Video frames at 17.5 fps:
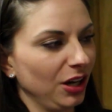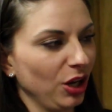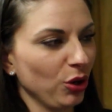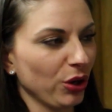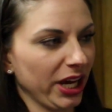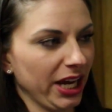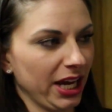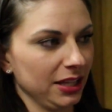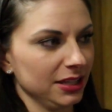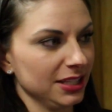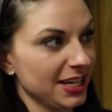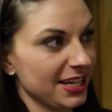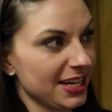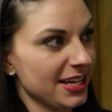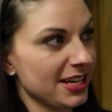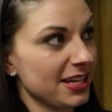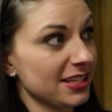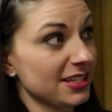Okay,
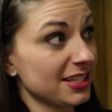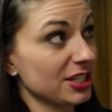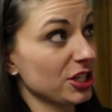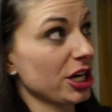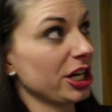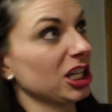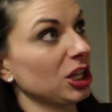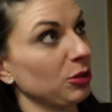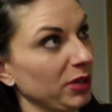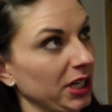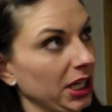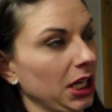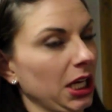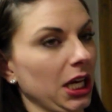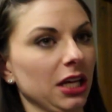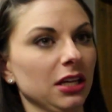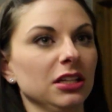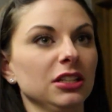let's start at the
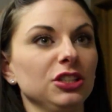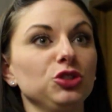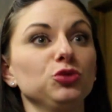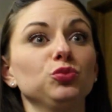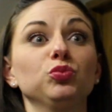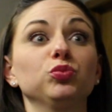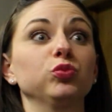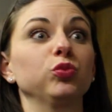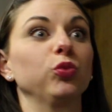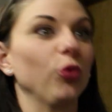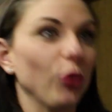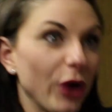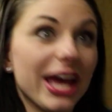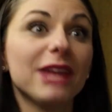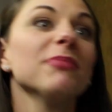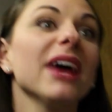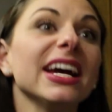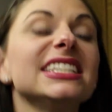beginning. You
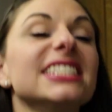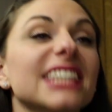read my